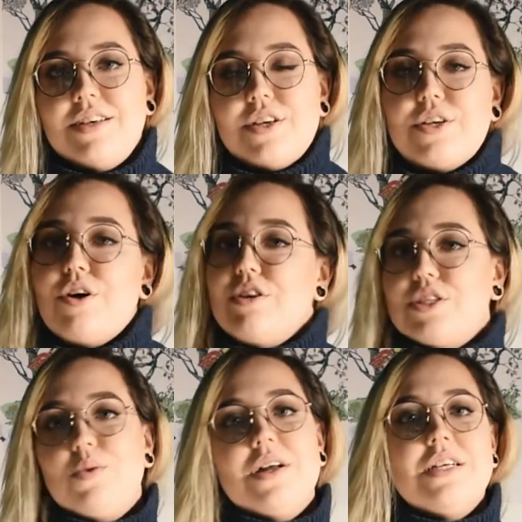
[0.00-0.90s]
You'll
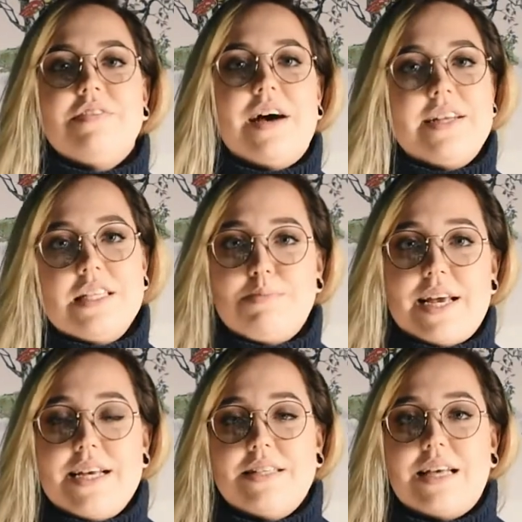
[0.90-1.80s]
also want to find a
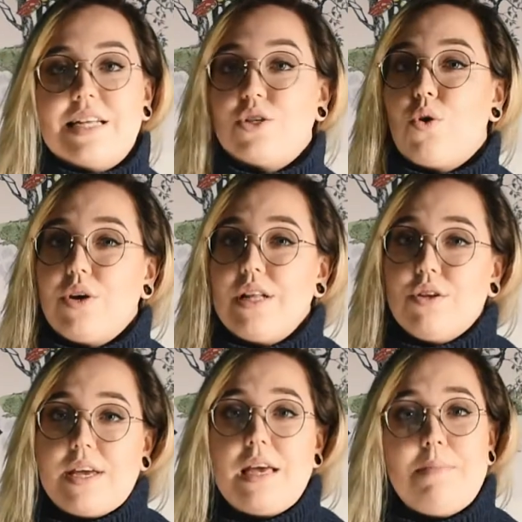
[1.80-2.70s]
space that is already
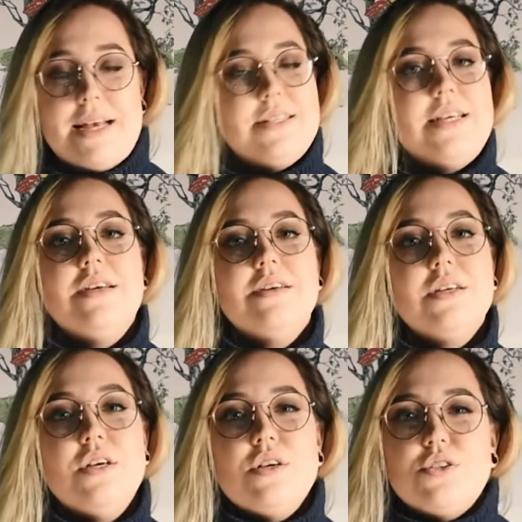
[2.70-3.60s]
looking amazing,
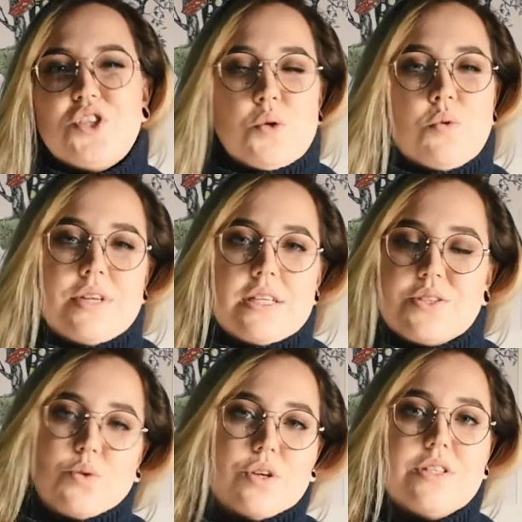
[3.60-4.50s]
so you won't need to
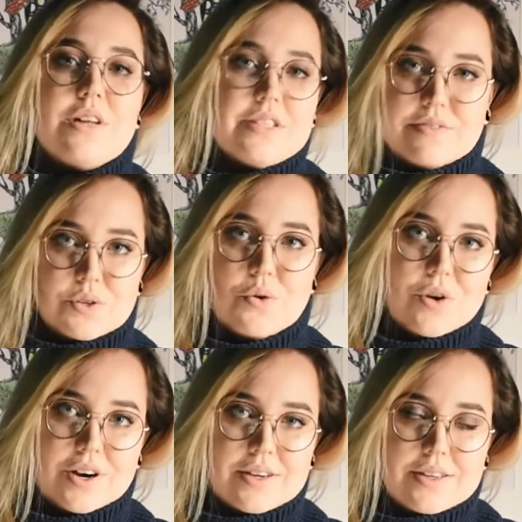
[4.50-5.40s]
source lots of
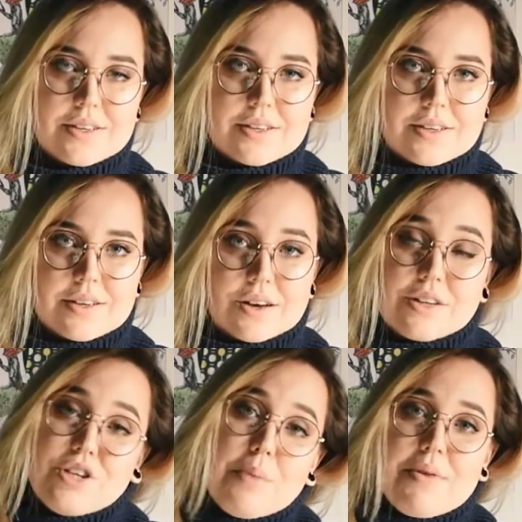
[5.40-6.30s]
decor. On
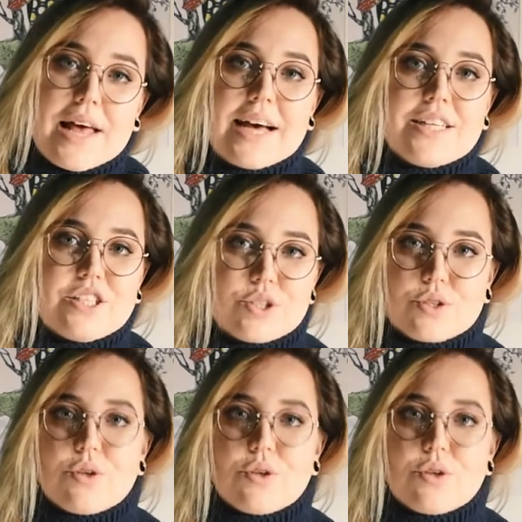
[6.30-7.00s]
top of that, choose a